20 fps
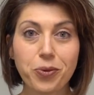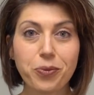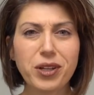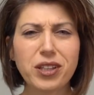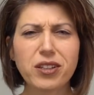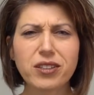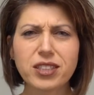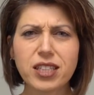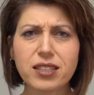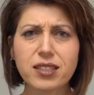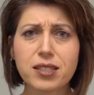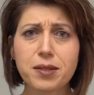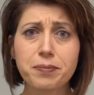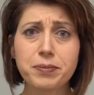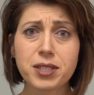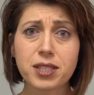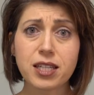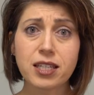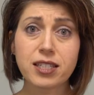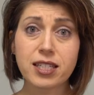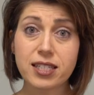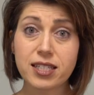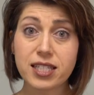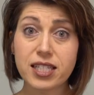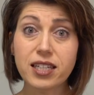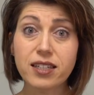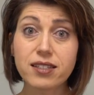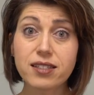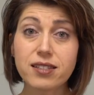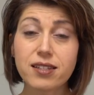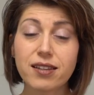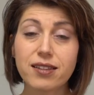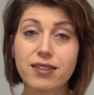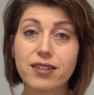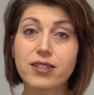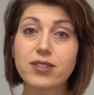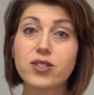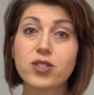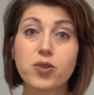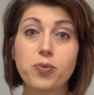We looked at some statistics
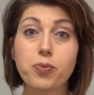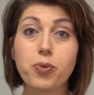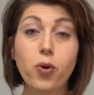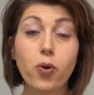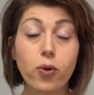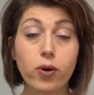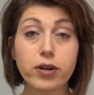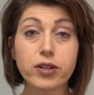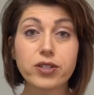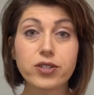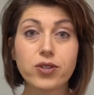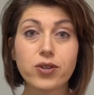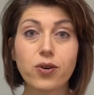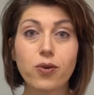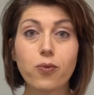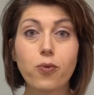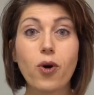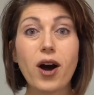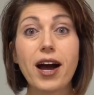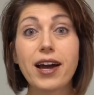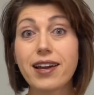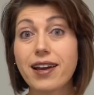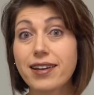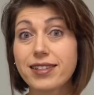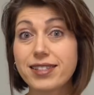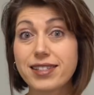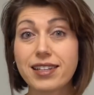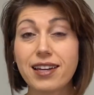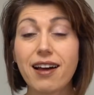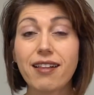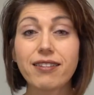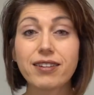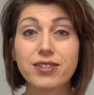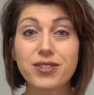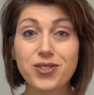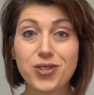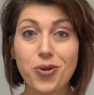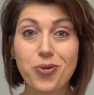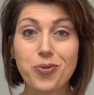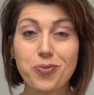that support why SEL is
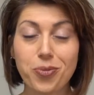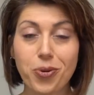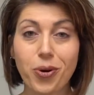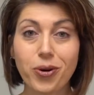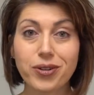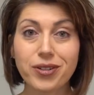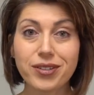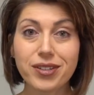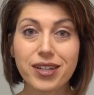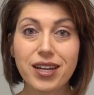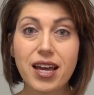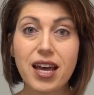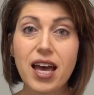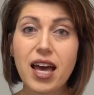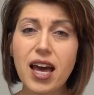so important.